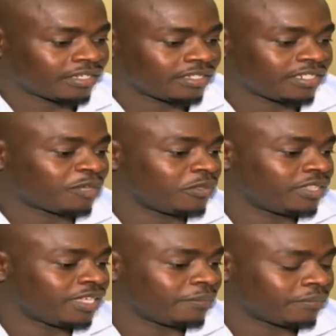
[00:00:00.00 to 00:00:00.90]
shared
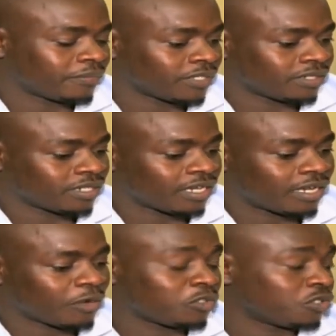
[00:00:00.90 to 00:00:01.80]
with them that
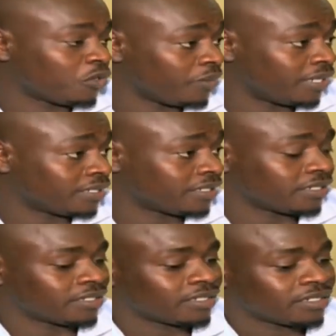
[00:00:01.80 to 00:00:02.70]
I was homeless,
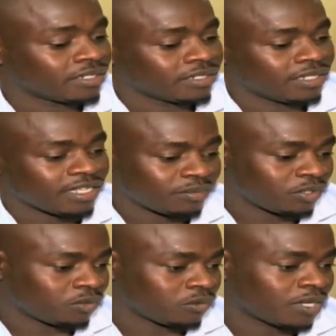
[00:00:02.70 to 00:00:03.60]
and they asked
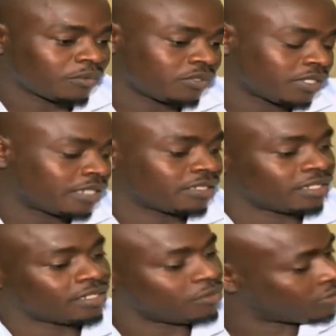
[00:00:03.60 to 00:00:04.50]
me to come to church
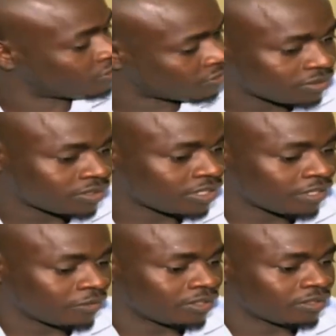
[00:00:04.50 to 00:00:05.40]
and that they
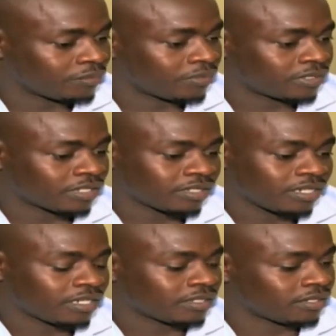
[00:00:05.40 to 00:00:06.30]
share with church
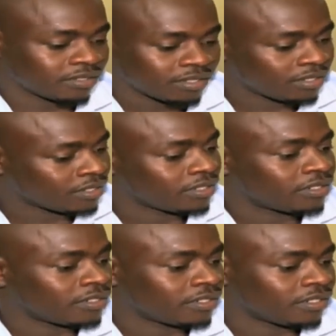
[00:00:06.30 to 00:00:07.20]
elders. And
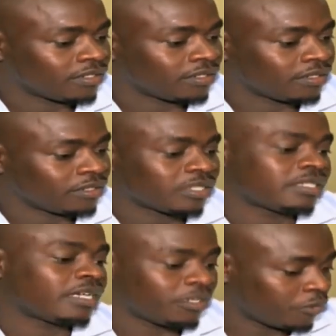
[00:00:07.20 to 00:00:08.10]
there's a
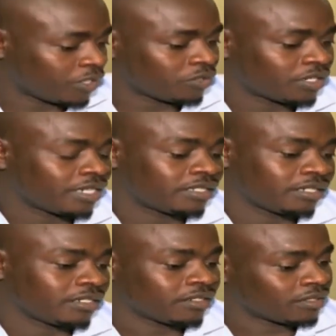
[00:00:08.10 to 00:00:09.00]
Sunday we went to church
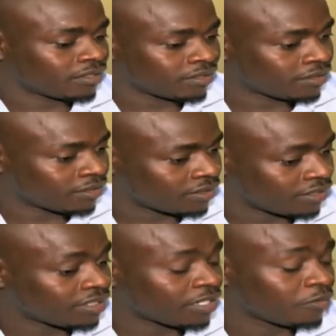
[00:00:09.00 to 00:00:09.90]
and
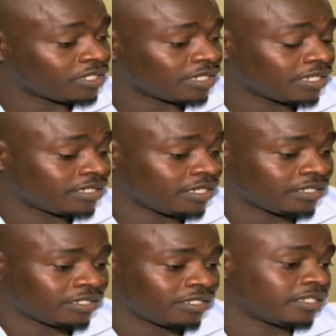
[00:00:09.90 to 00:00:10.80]
they shared with the church
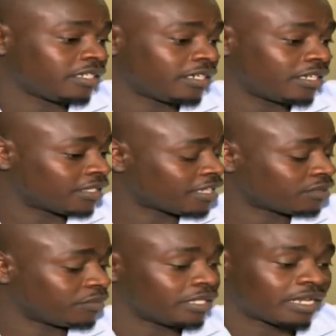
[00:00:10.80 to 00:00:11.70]
elders, and the church elders
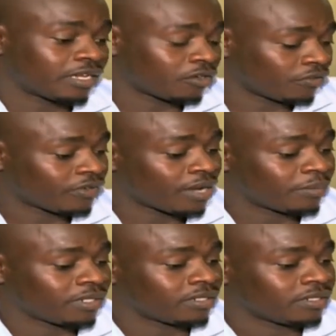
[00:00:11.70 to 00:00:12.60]
asked me and I
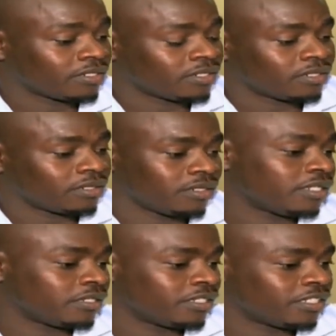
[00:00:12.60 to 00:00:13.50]
confirmed, and
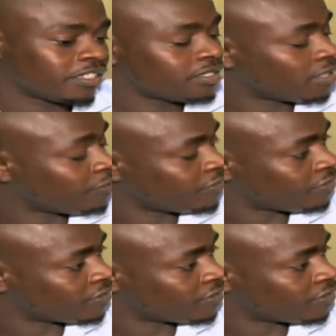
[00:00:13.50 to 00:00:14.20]
they raised some